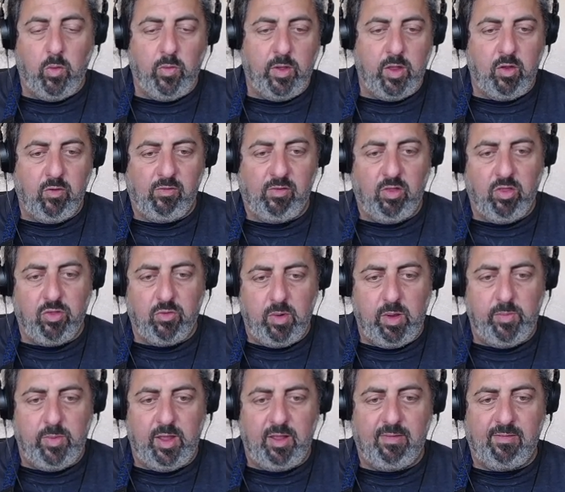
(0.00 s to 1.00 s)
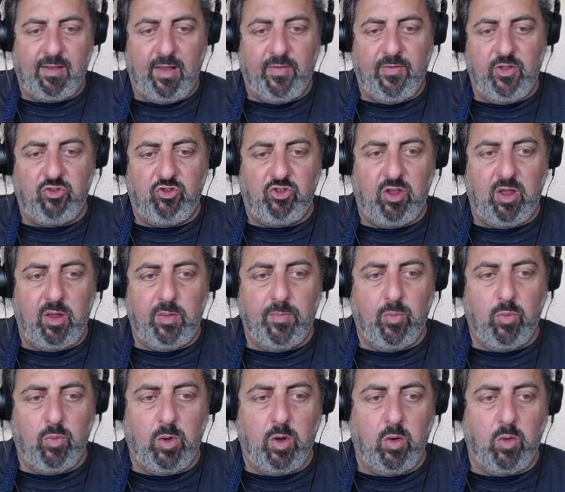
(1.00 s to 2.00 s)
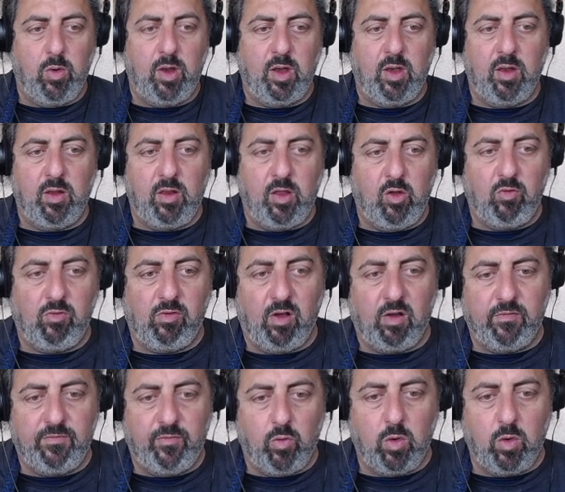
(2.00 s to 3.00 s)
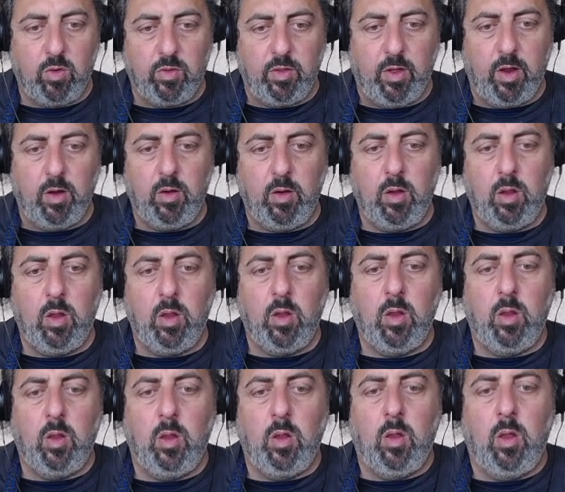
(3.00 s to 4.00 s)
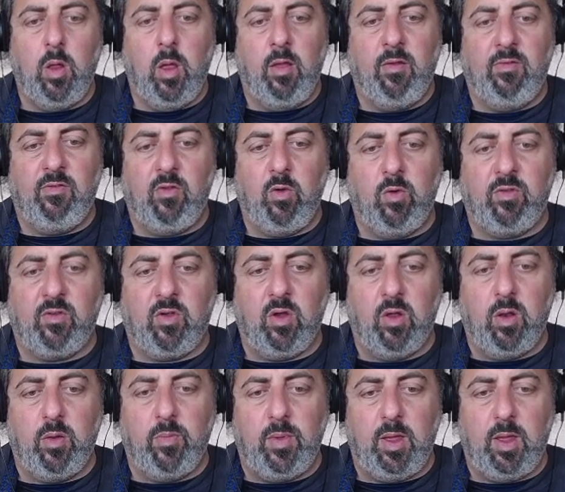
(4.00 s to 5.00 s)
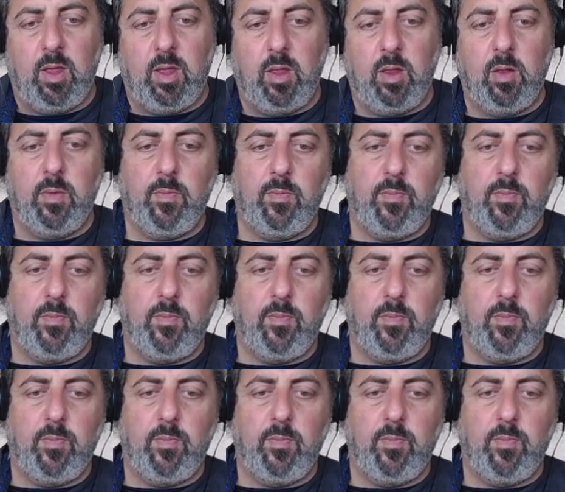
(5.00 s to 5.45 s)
using 3 beats on the G. We don't need to use all 4 there. So it's going to be